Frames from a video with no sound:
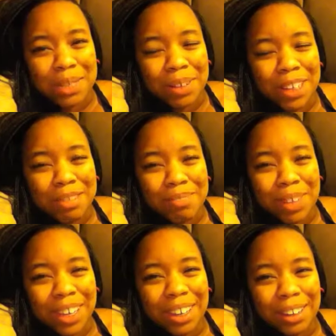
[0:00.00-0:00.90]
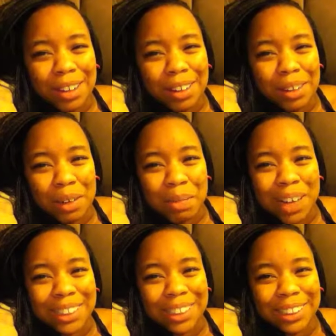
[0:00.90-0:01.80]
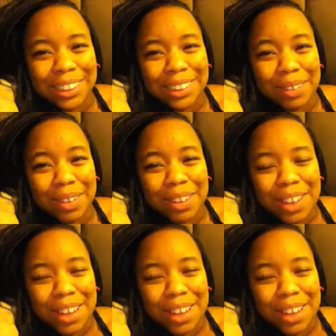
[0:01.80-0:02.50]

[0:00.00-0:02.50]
And what do you mean little monsters? Well,